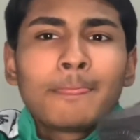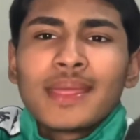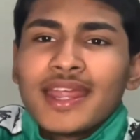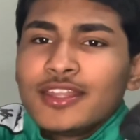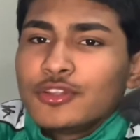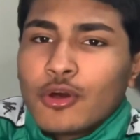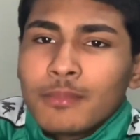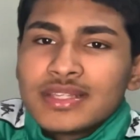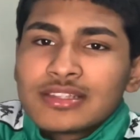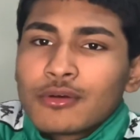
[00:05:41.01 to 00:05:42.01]
and you don't
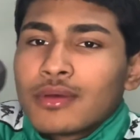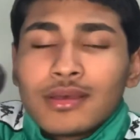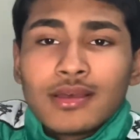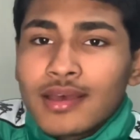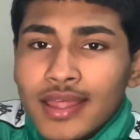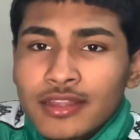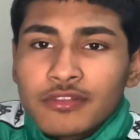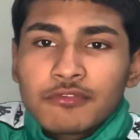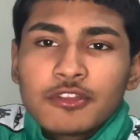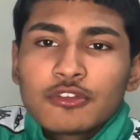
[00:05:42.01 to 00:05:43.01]
miss out any of the
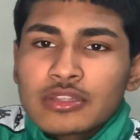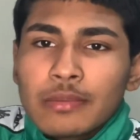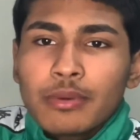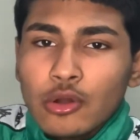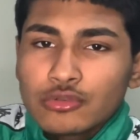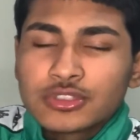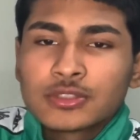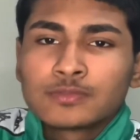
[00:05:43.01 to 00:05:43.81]
videos I post.